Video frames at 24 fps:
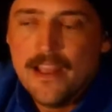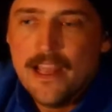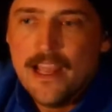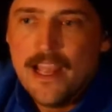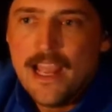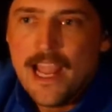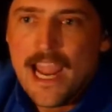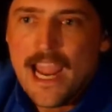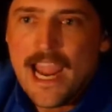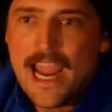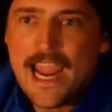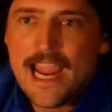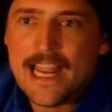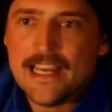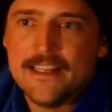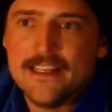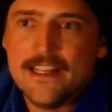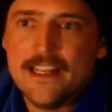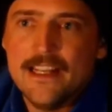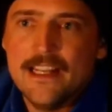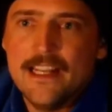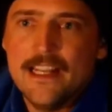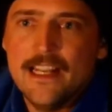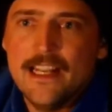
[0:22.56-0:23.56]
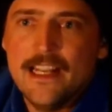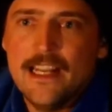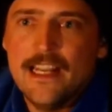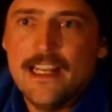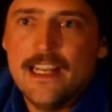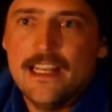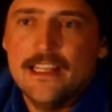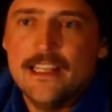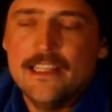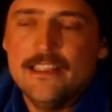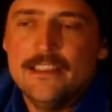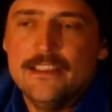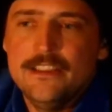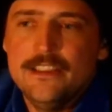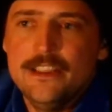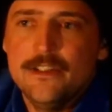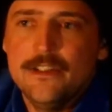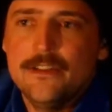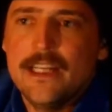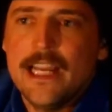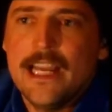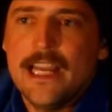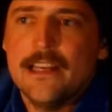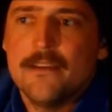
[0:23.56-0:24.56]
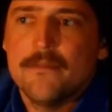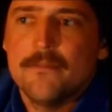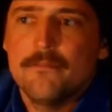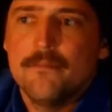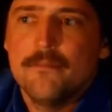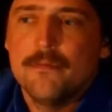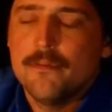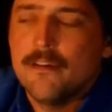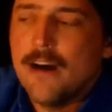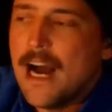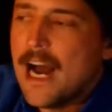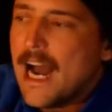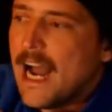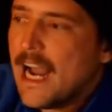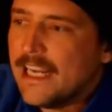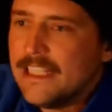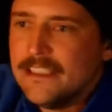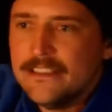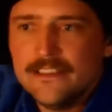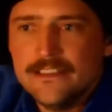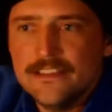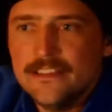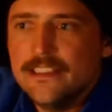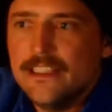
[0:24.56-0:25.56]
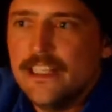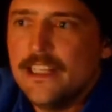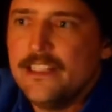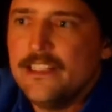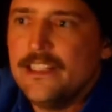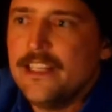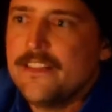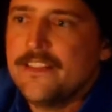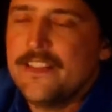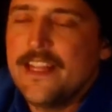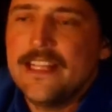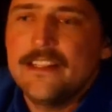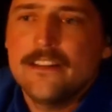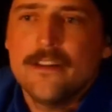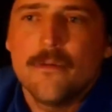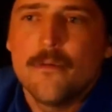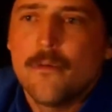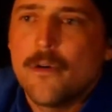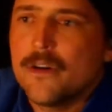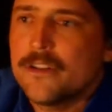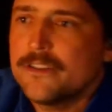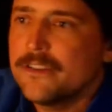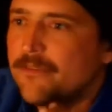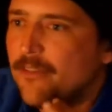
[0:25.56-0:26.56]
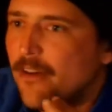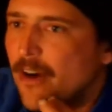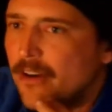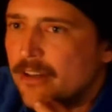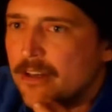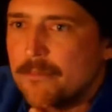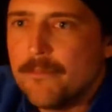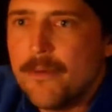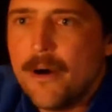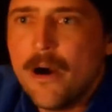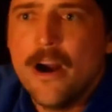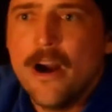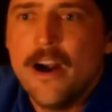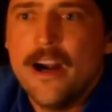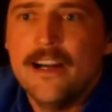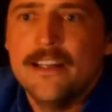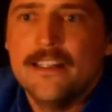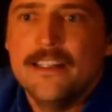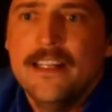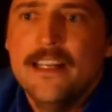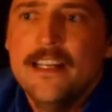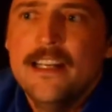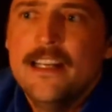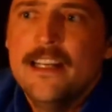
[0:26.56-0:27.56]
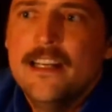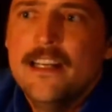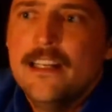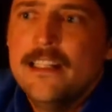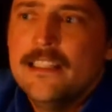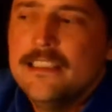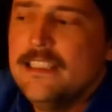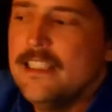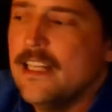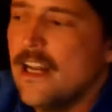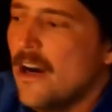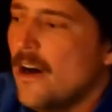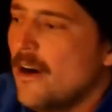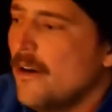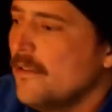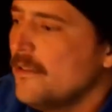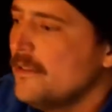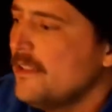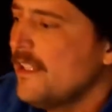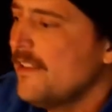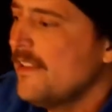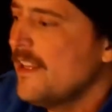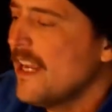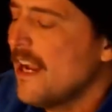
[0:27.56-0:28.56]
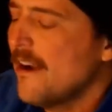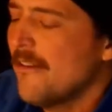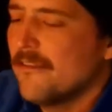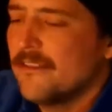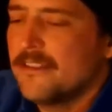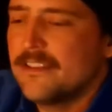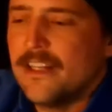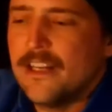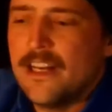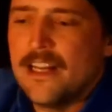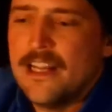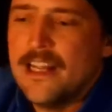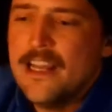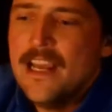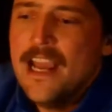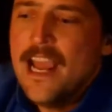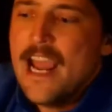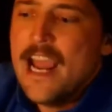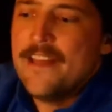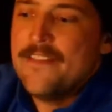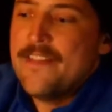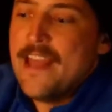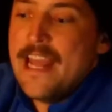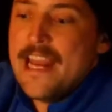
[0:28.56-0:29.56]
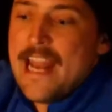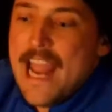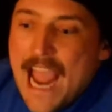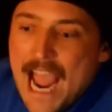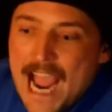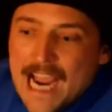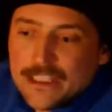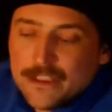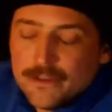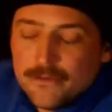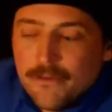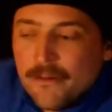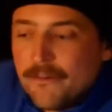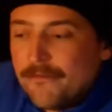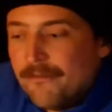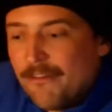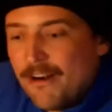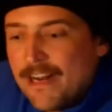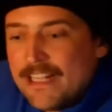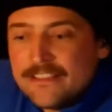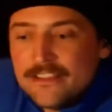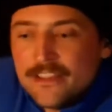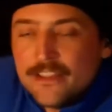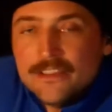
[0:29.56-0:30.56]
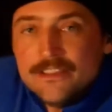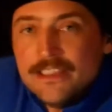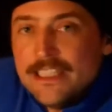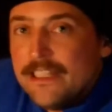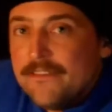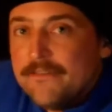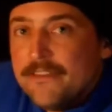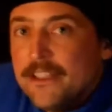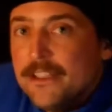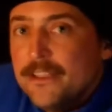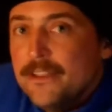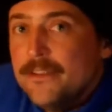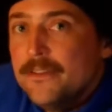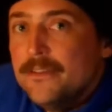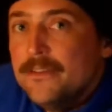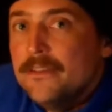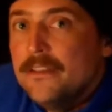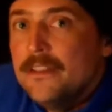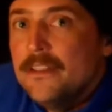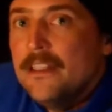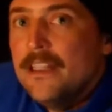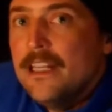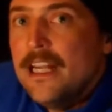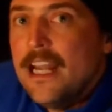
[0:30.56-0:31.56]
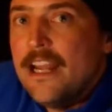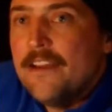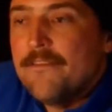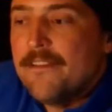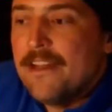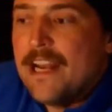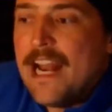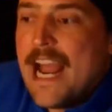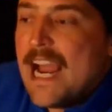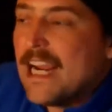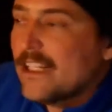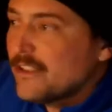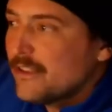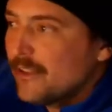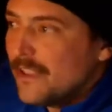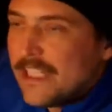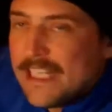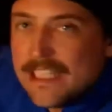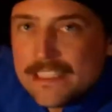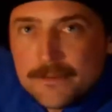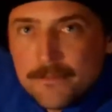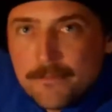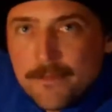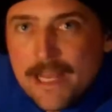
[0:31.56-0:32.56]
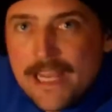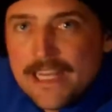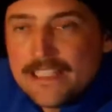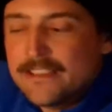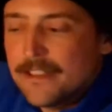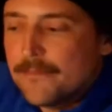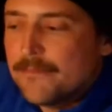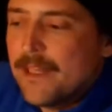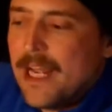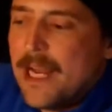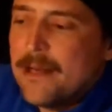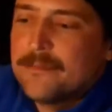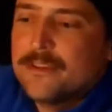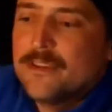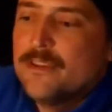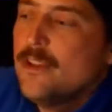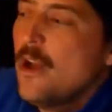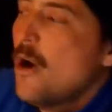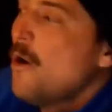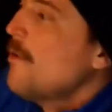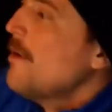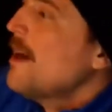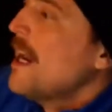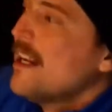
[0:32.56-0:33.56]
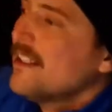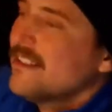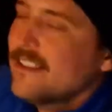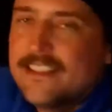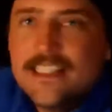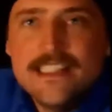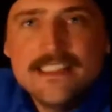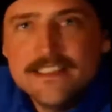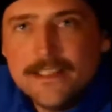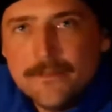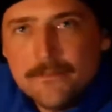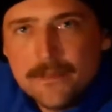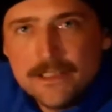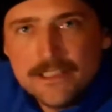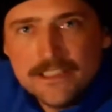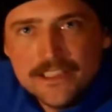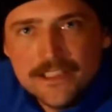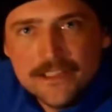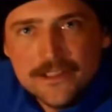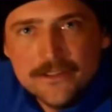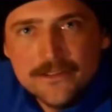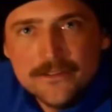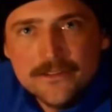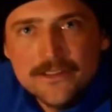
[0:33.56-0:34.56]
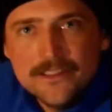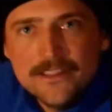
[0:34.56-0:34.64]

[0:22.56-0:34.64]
And you get blind. You think the world's falling apart. You think everyone's going to, and then actual friends will leave you if it actually gets big. Sometimes no one else sees it but you.